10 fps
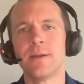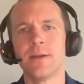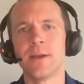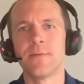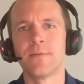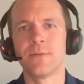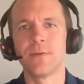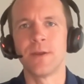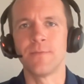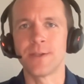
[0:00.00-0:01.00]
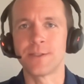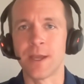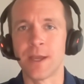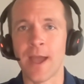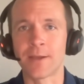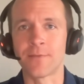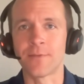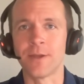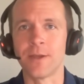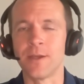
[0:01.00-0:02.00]
if investing
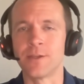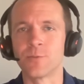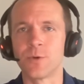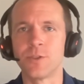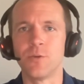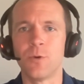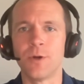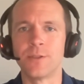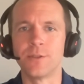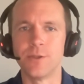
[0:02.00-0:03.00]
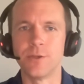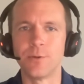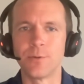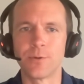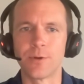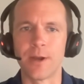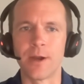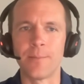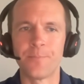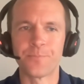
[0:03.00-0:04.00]
actively is what you want to do or
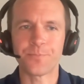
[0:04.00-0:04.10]
not.